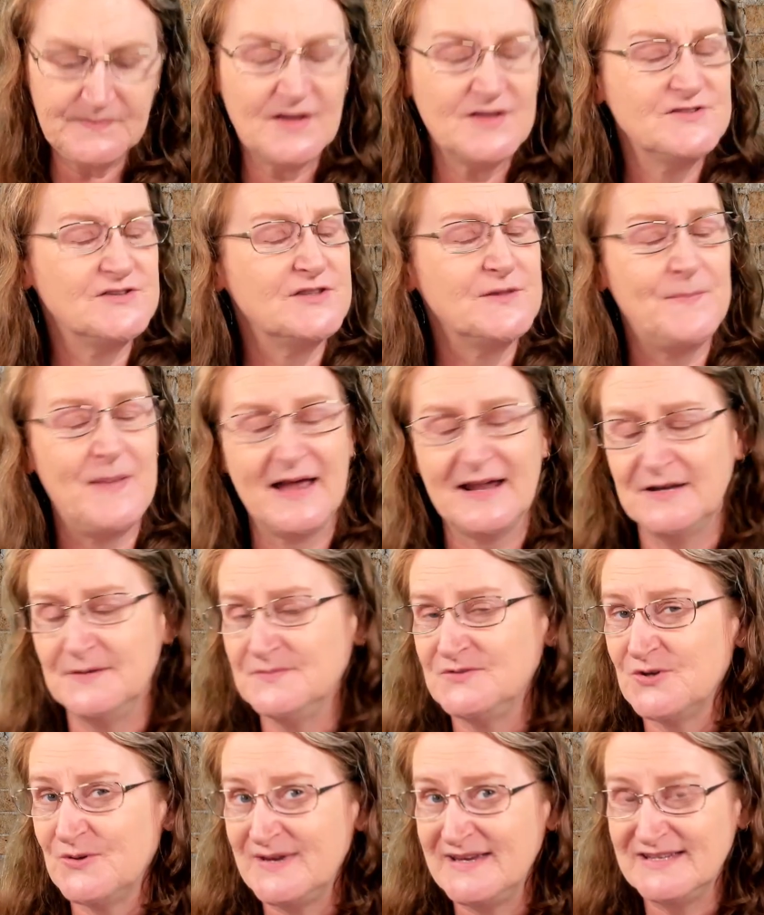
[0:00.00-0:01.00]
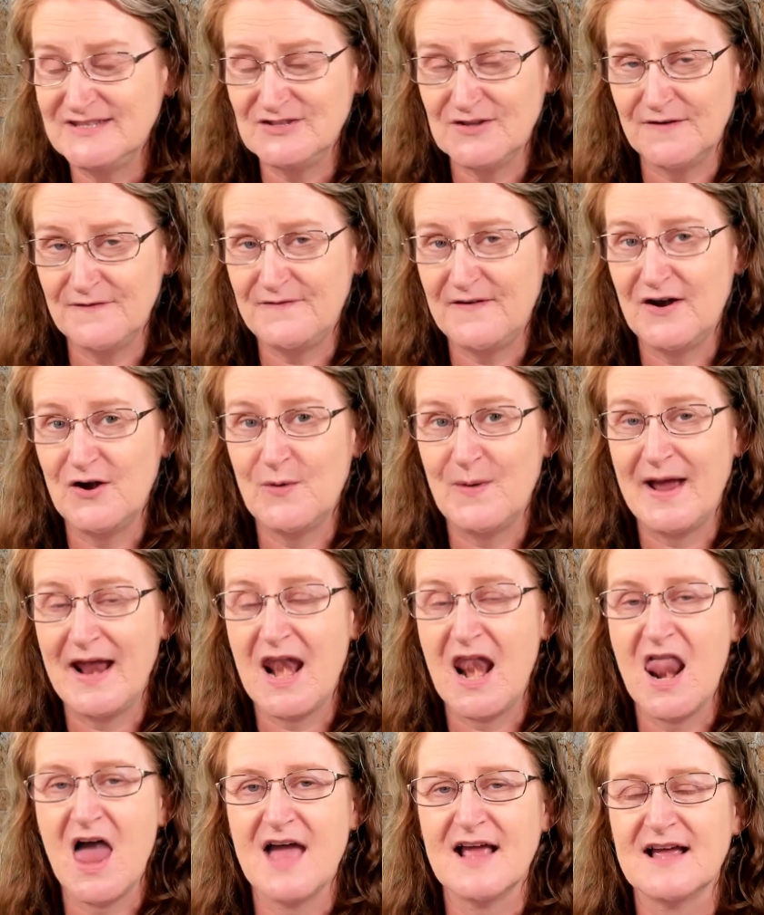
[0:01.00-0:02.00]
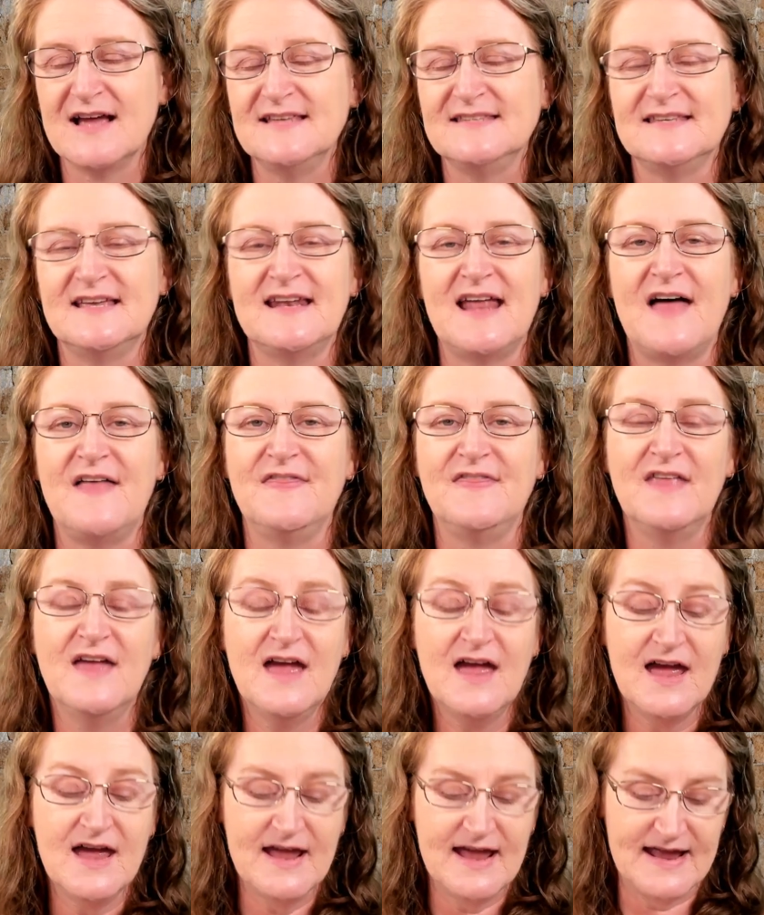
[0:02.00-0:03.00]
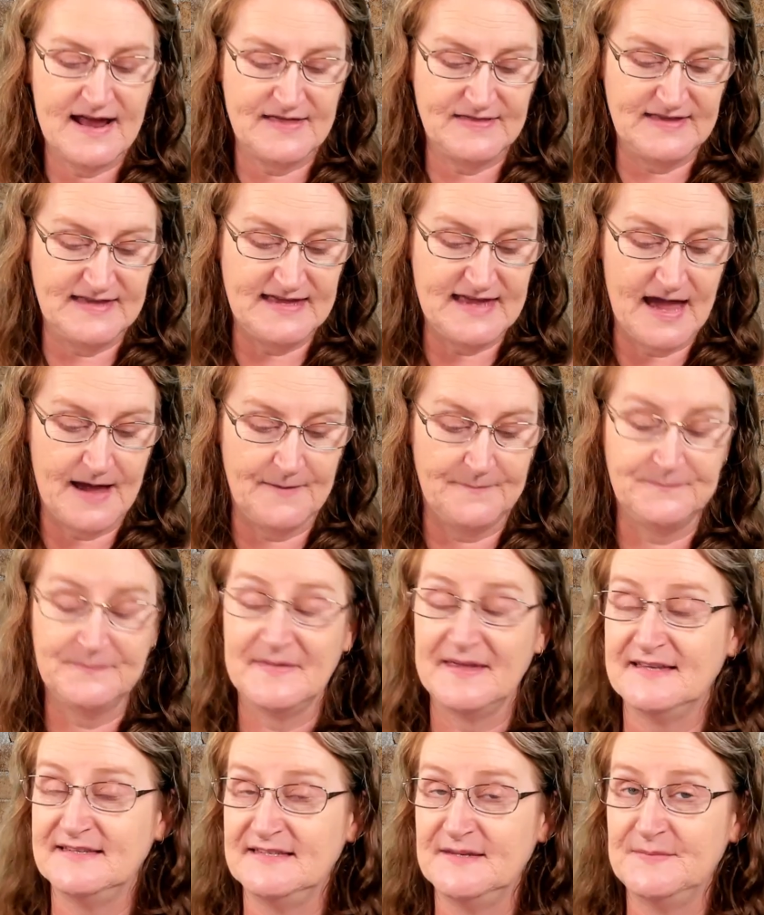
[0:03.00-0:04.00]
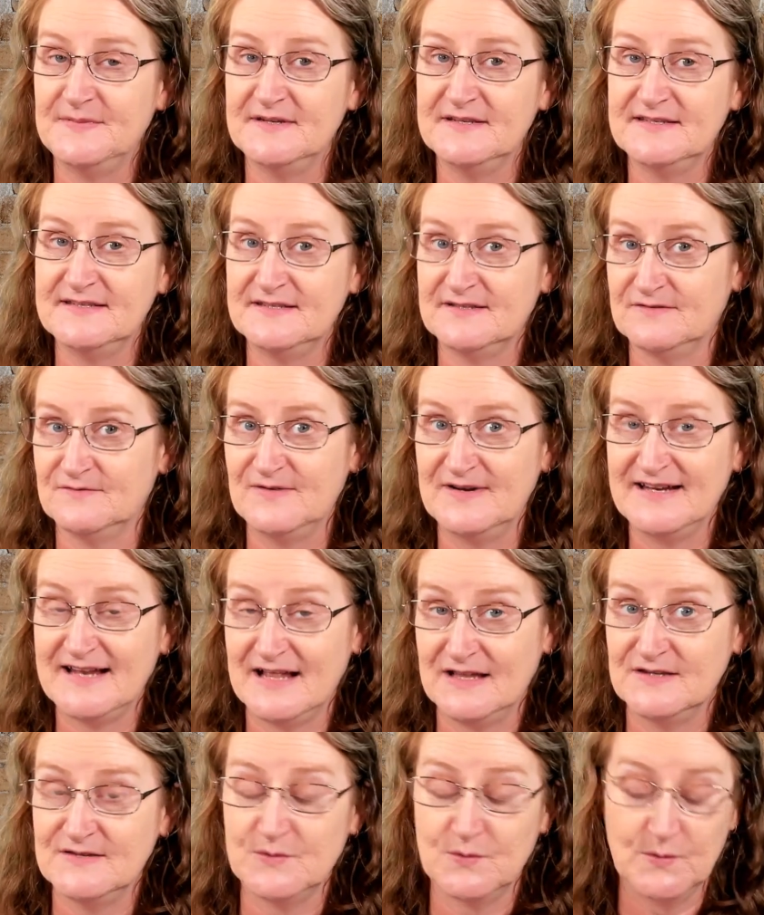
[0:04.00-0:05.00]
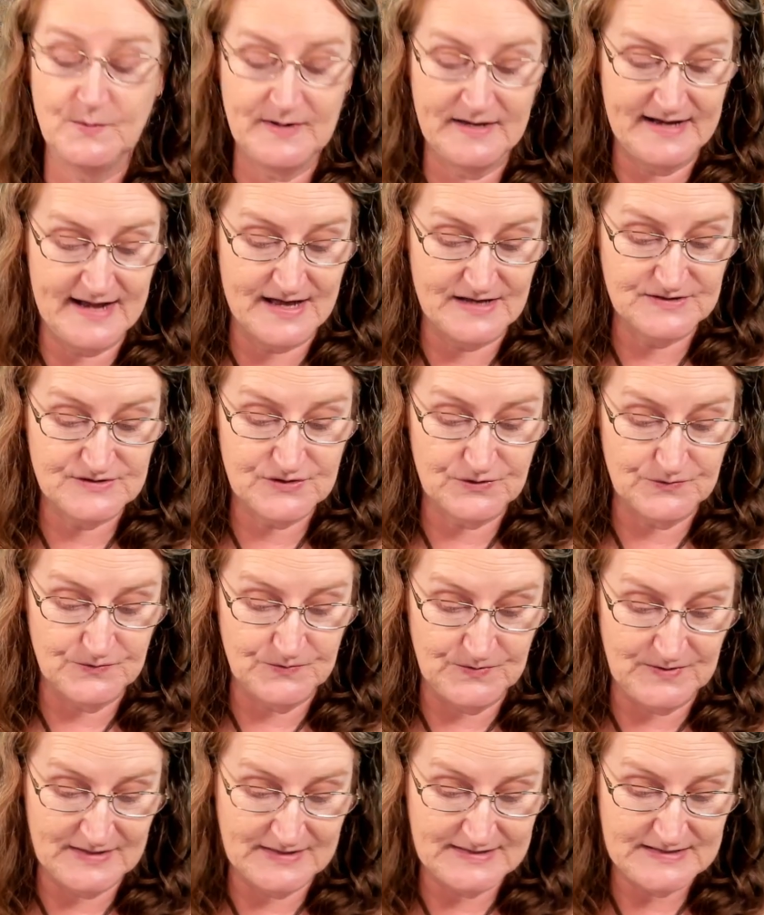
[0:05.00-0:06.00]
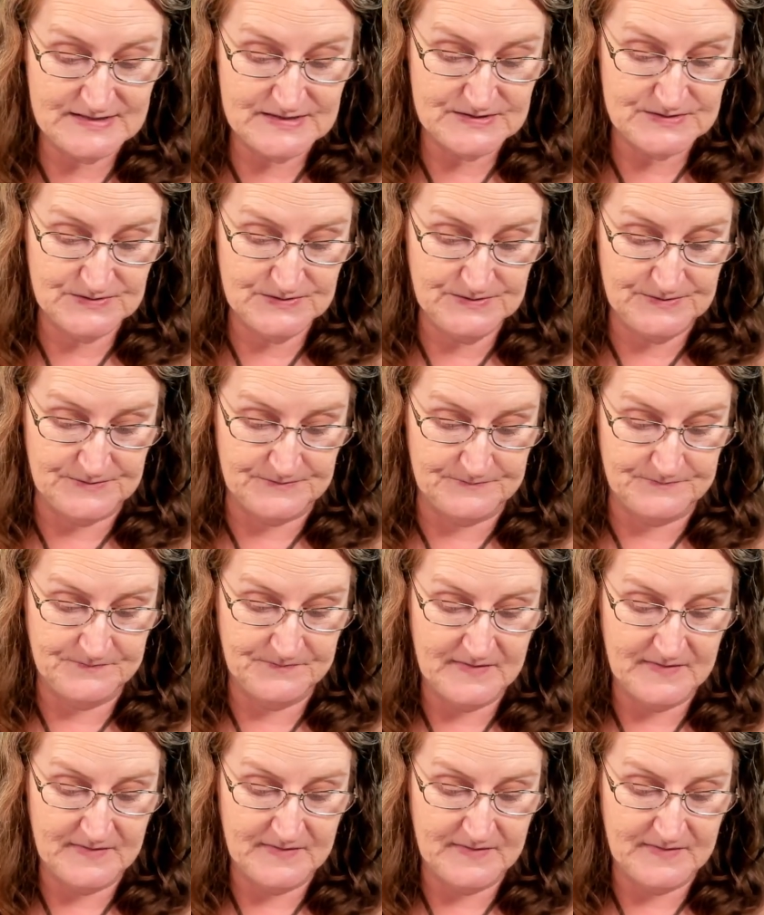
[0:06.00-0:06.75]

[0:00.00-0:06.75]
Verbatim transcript: So the Pakenham show is not far away, like I said, and the exhibitors, the retailers will be announced really soon.